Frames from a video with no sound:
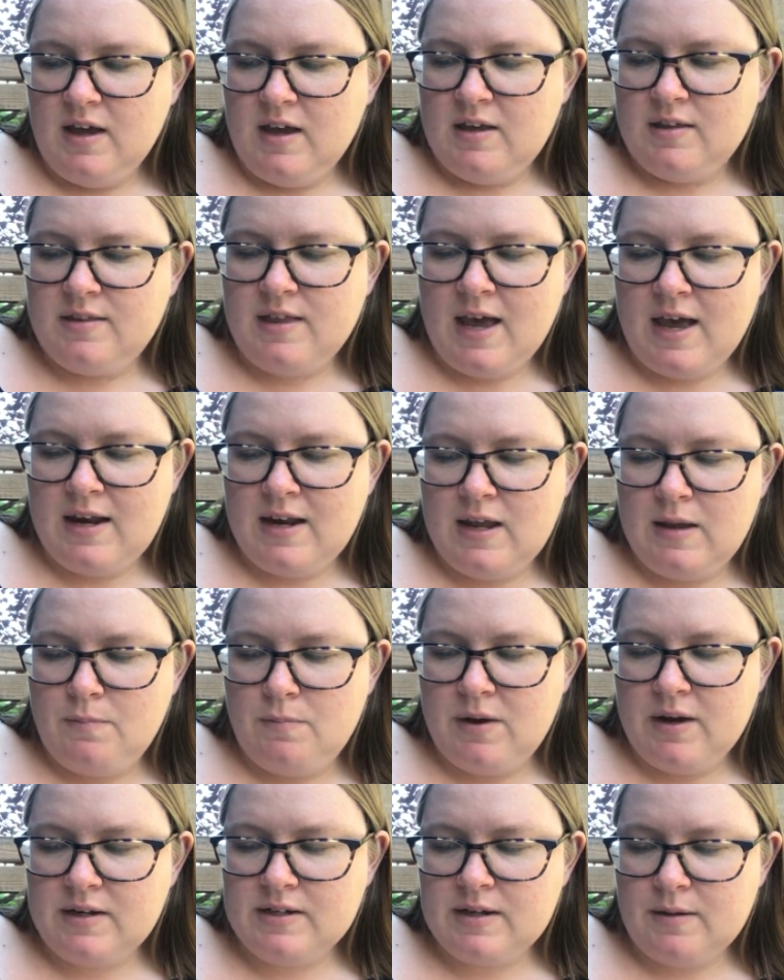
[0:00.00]
Then he
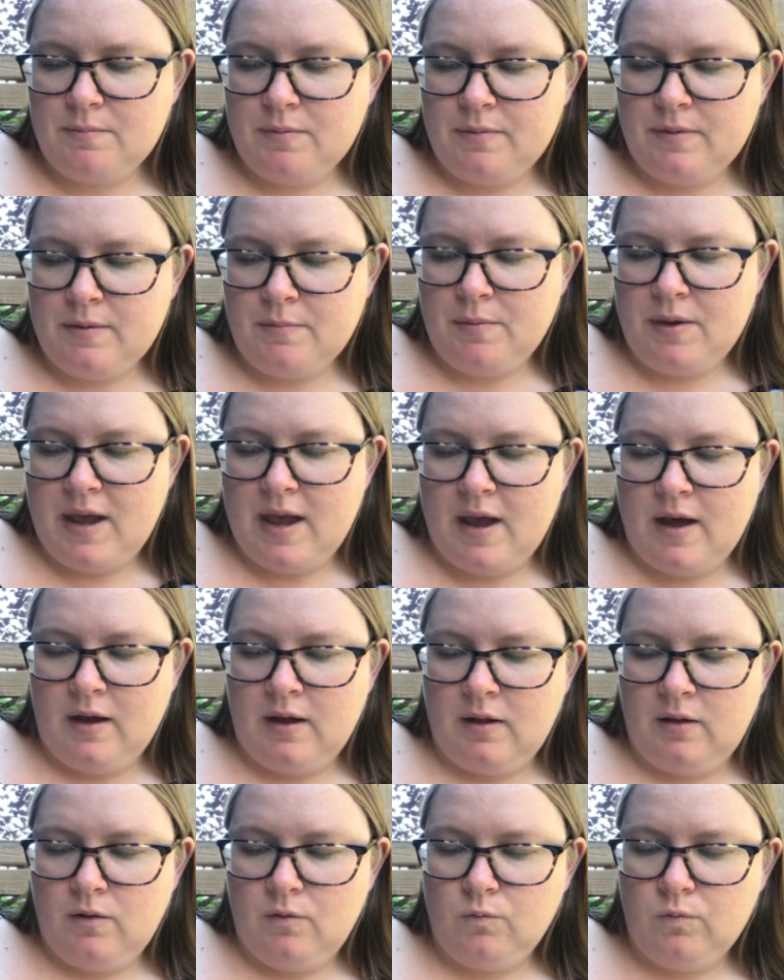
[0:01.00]
picked up the
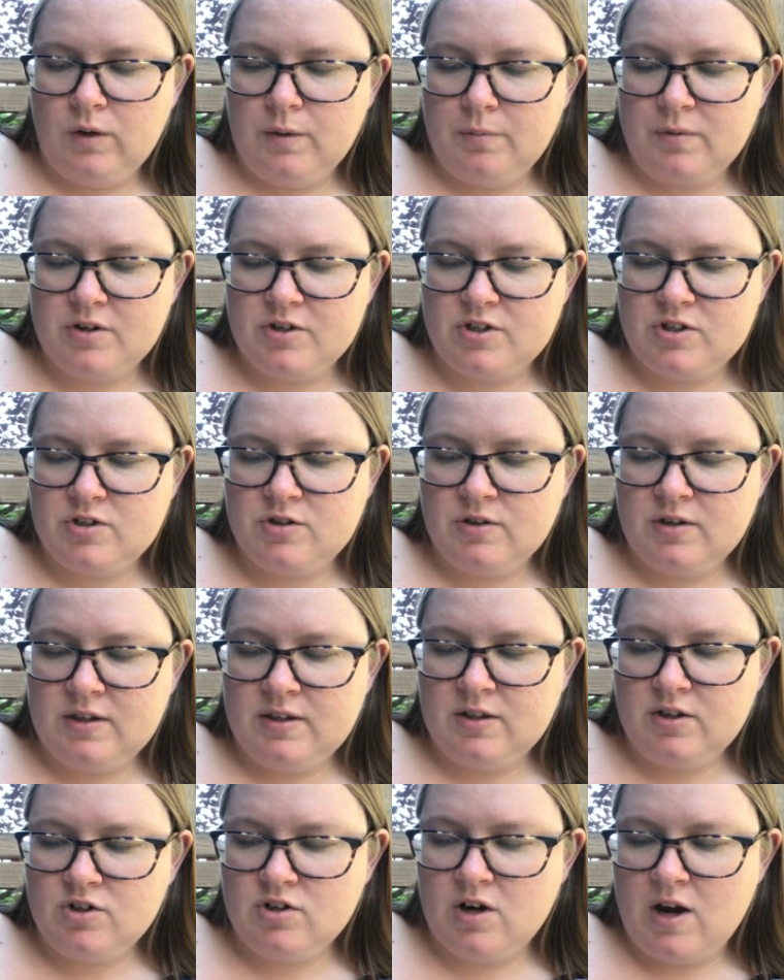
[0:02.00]
pail. Wilbur stood at
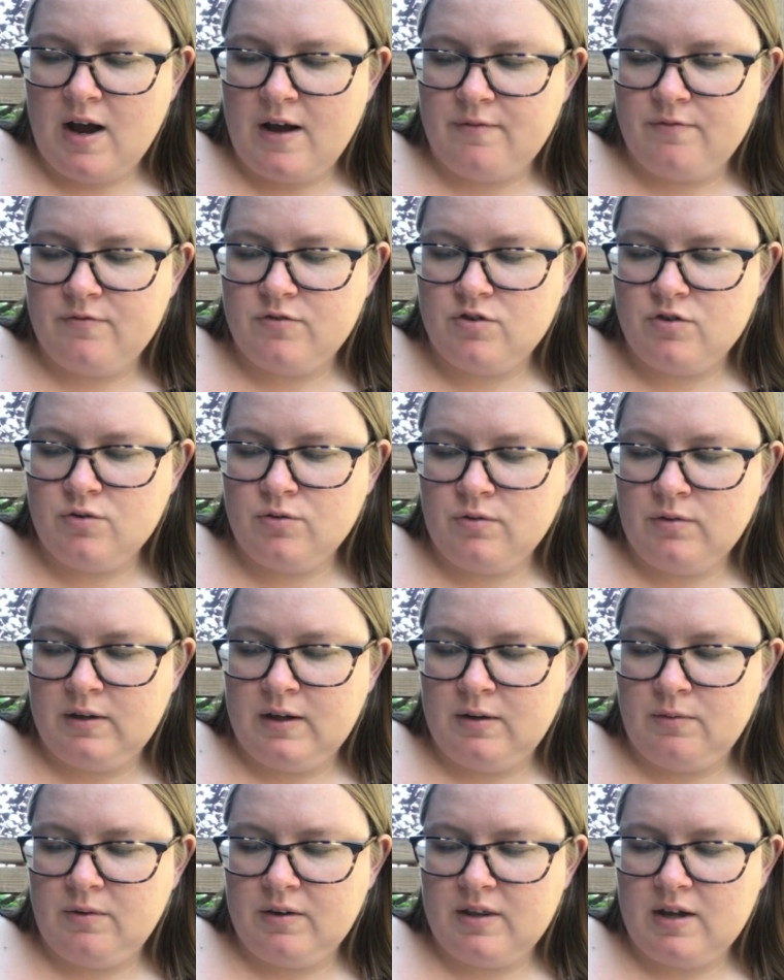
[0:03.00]
the trough,
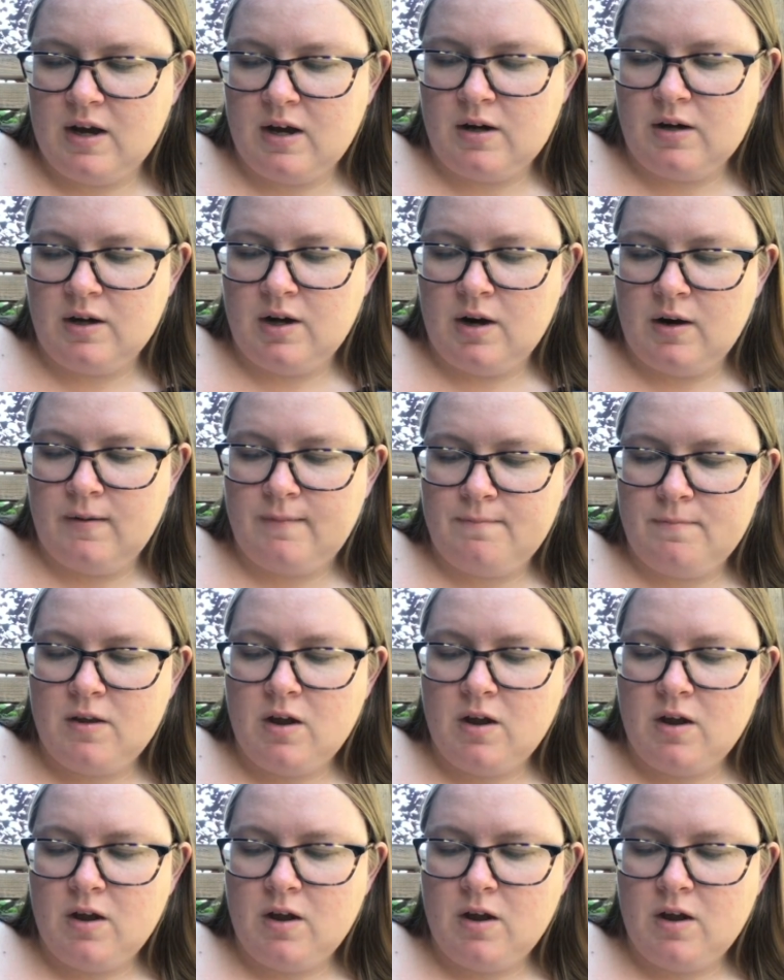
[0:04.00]
drooling with hunger.